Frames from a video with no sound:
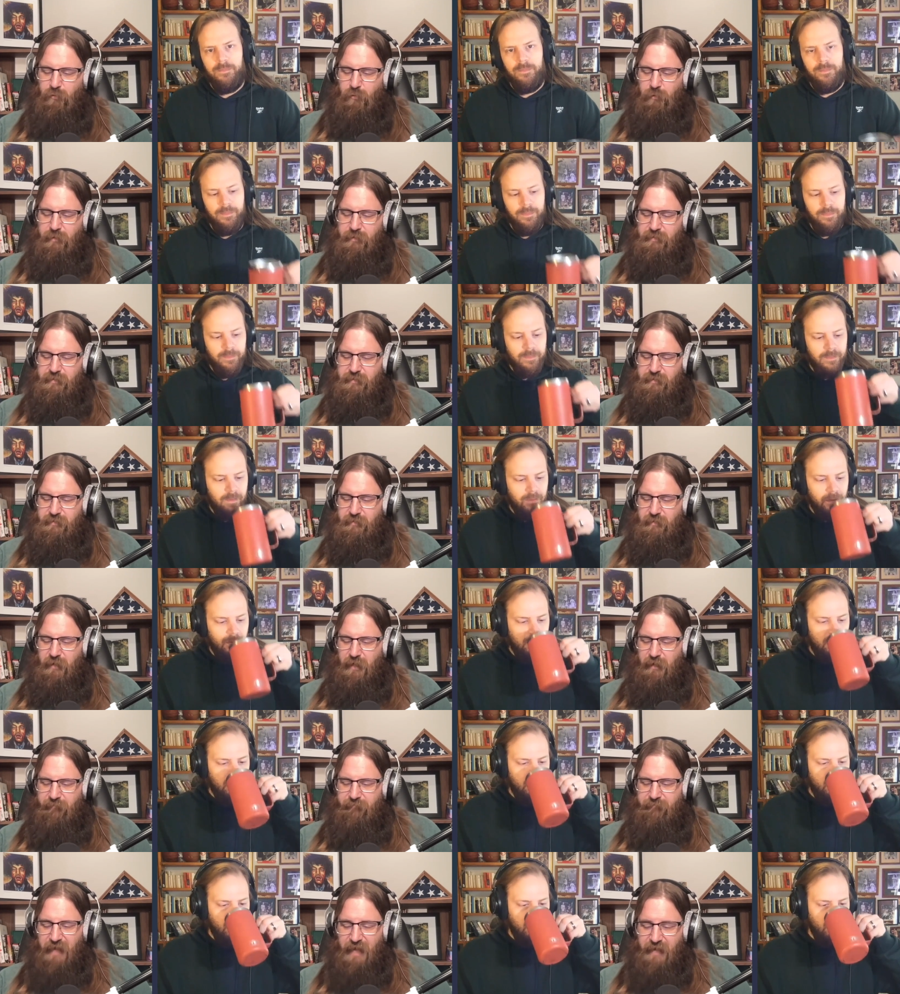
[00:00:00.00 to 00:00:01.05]
Speaker 1: points, uh,
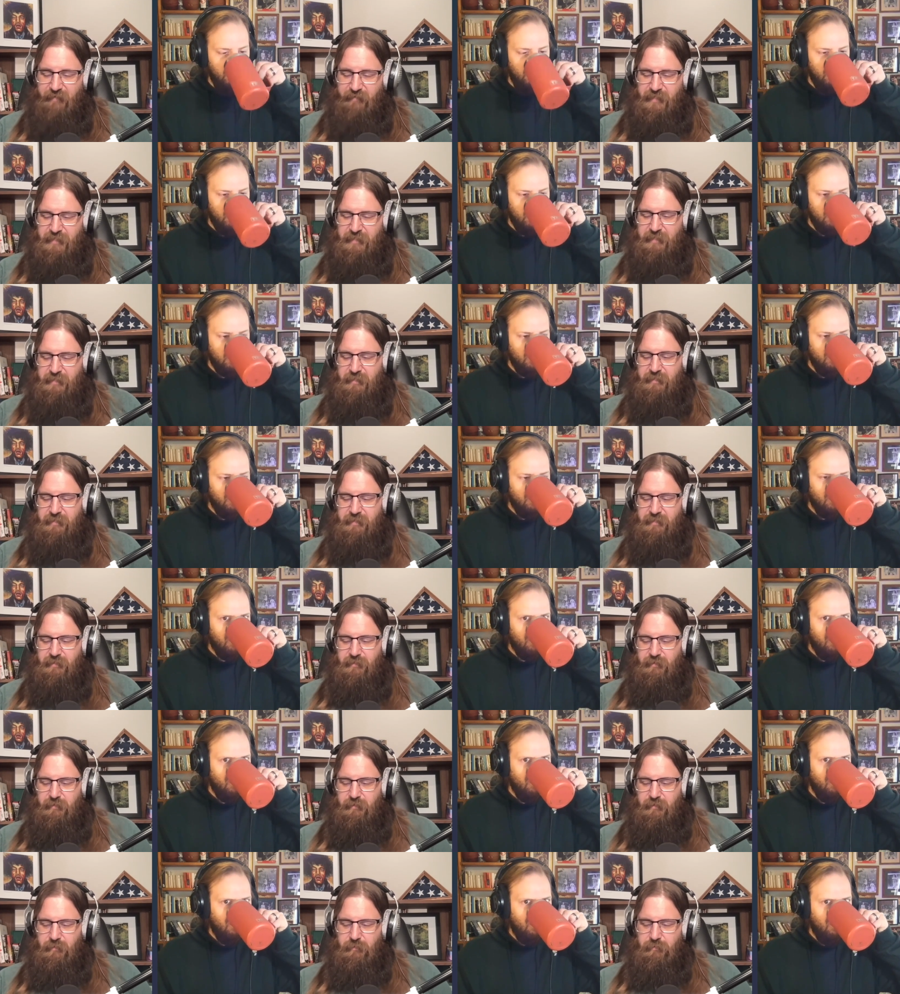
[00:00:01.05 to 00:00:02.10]
five assists,
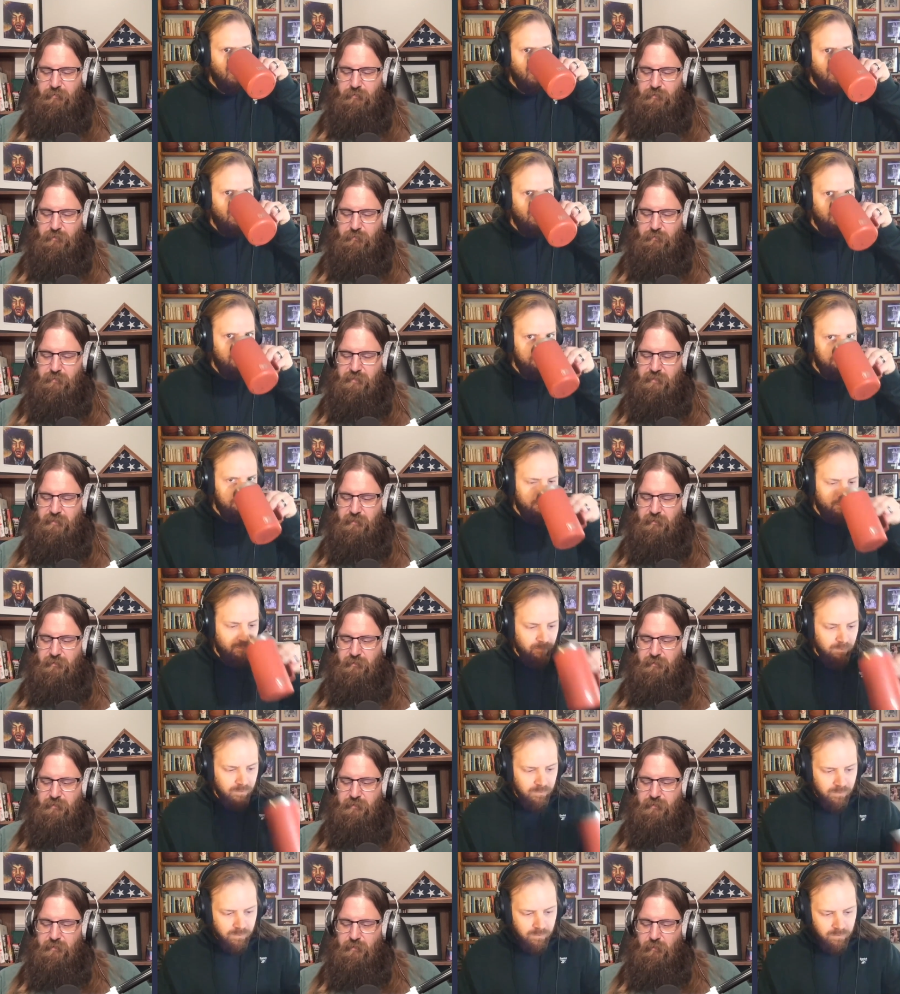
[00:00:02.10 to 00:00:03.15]
two
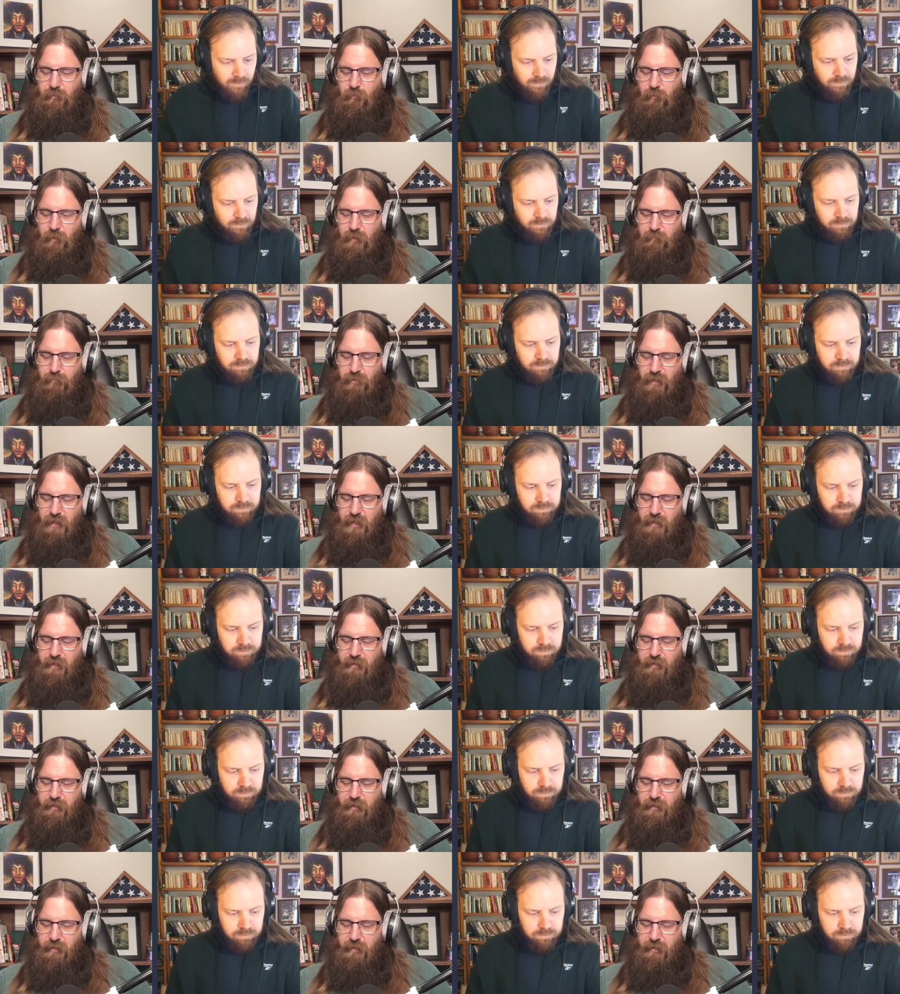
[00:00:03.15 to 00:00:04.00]
steals, one block,